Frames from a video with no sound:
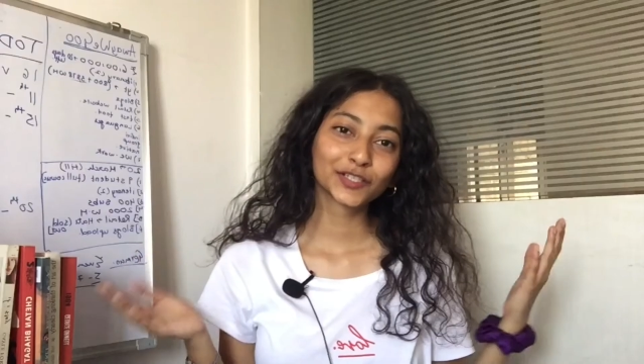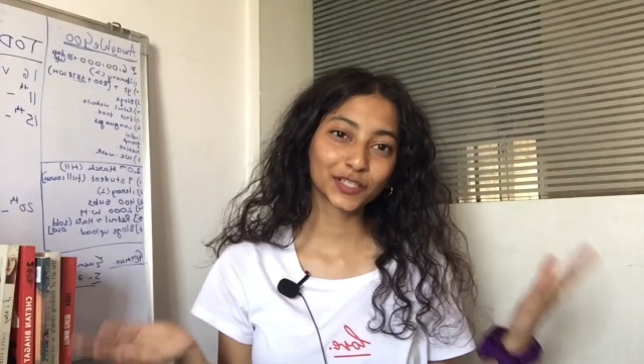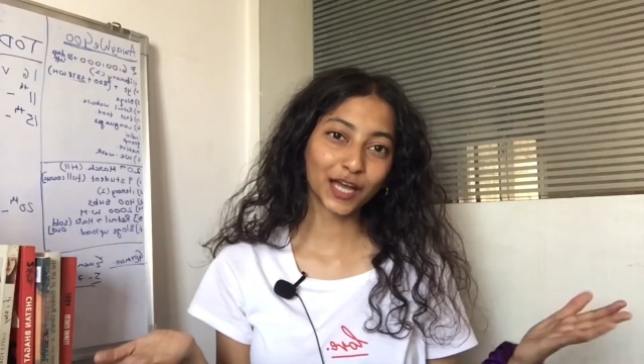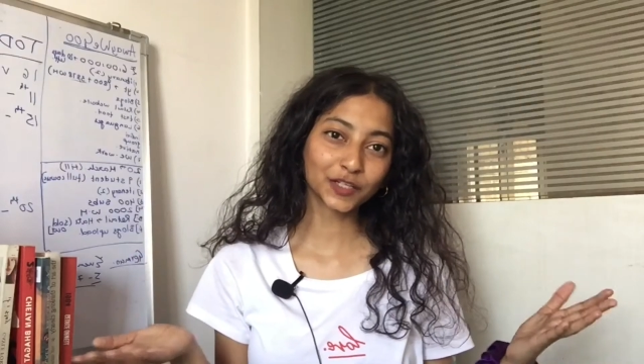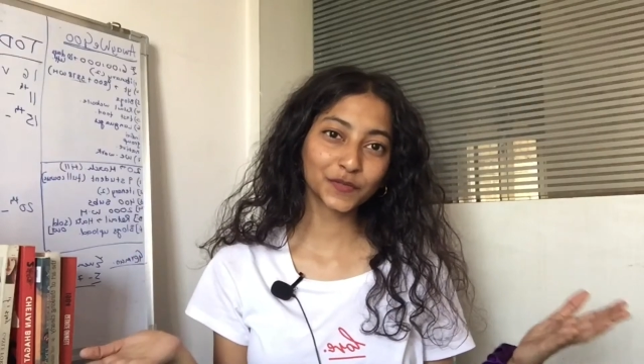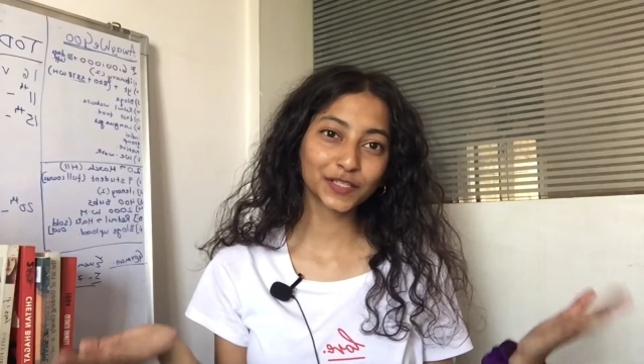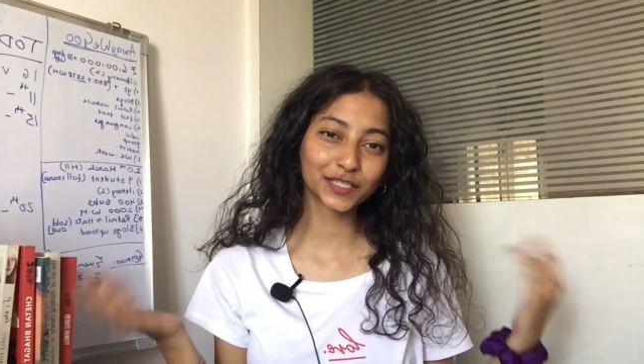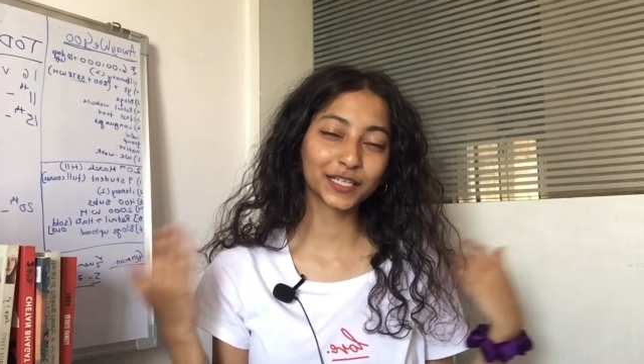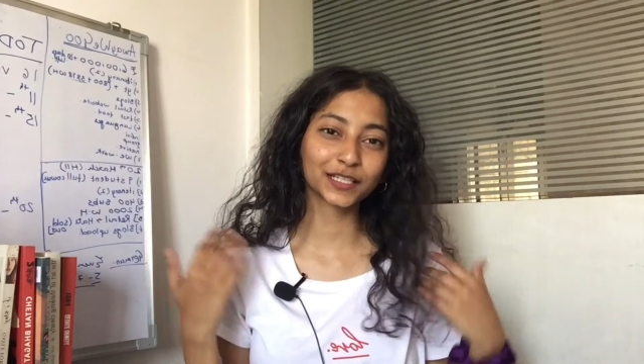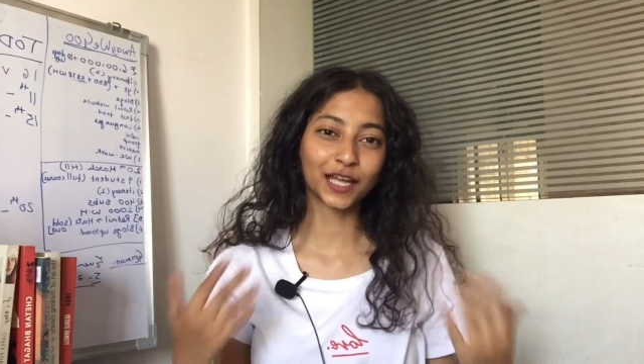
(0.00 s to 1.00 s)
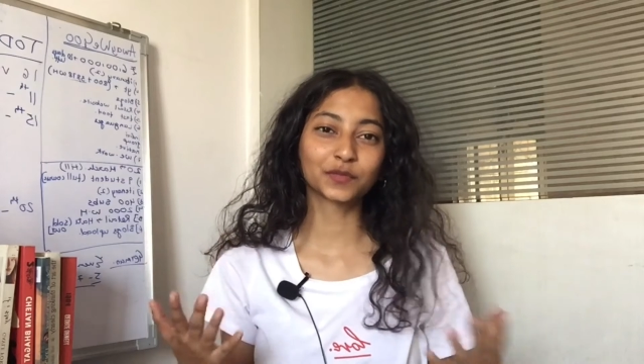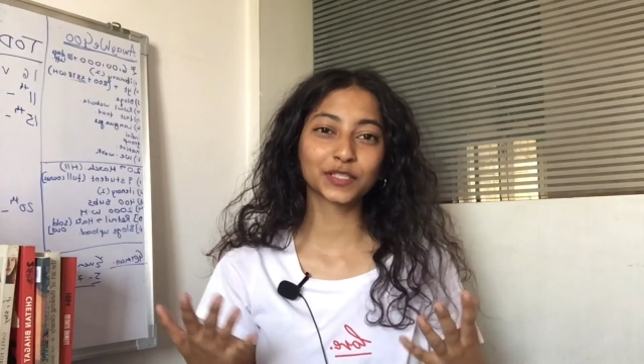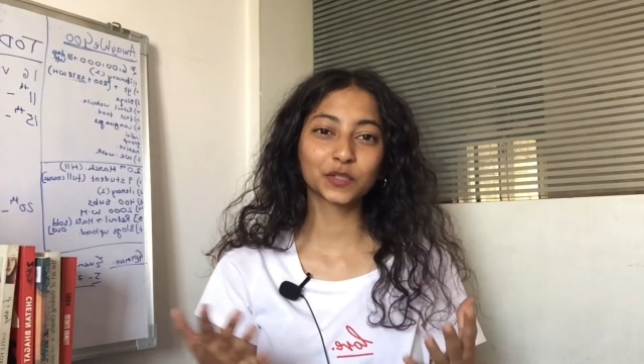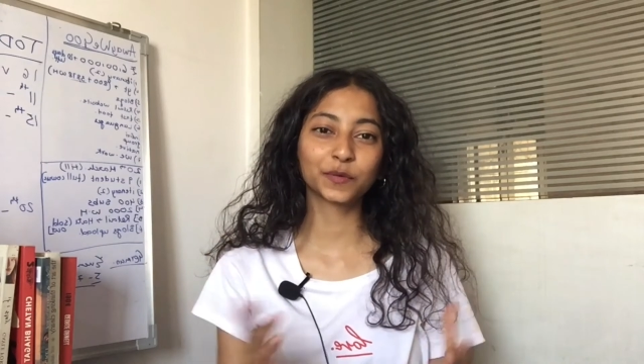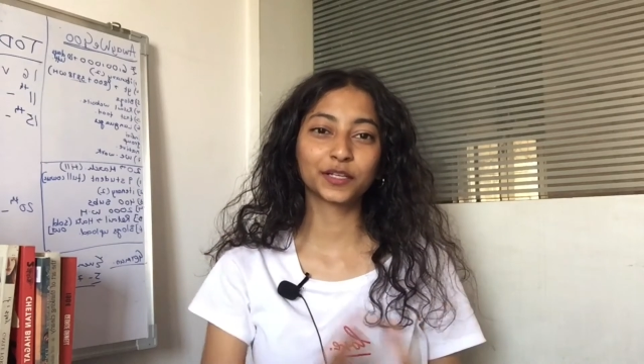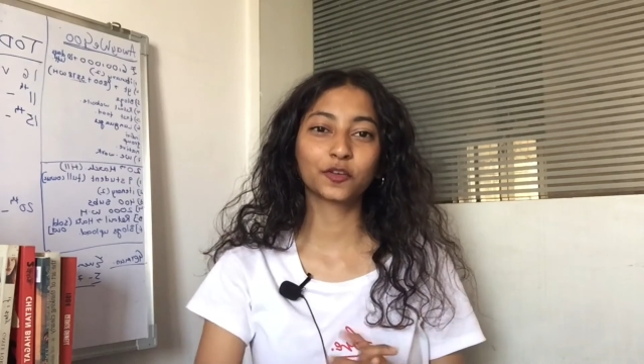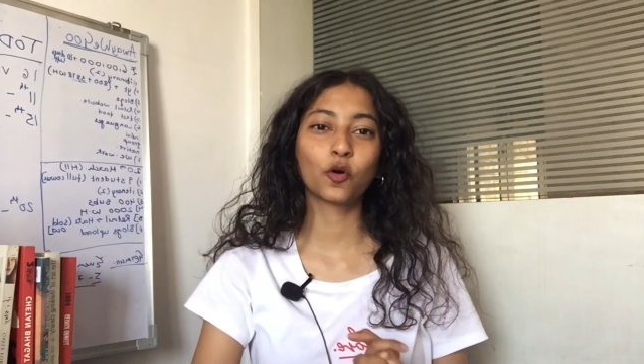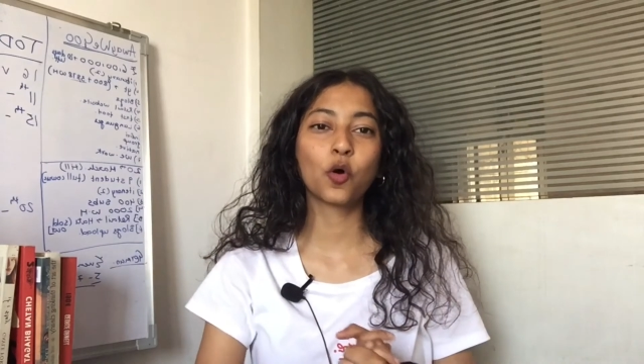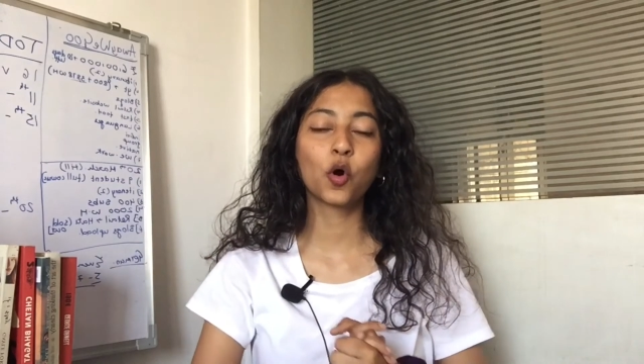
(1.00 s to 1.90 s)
So that was it, that was the video.